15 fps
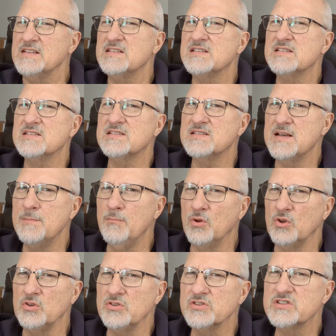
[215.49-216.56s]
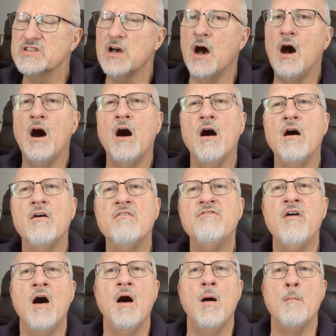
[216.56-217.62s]
symbols
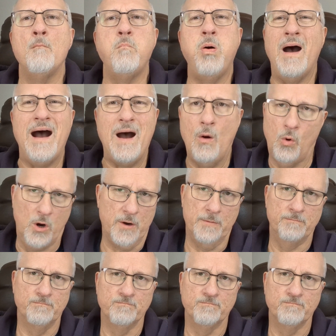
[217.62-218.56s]
of power,